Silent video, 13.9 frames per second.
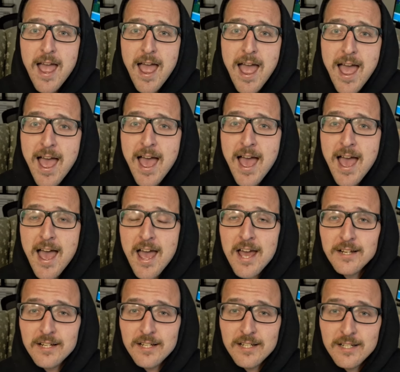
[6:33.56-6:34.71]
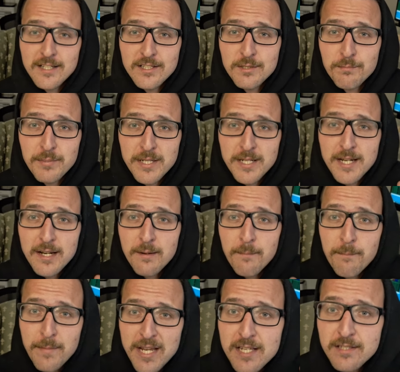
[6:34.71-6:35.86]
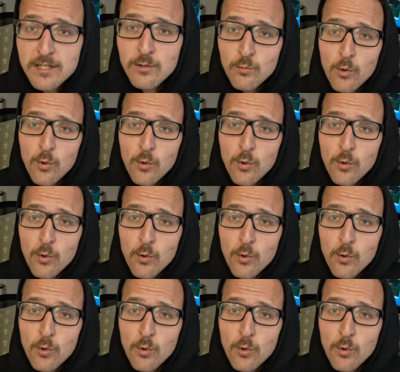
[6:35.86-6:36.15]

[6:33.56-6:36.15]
And it has been an amazing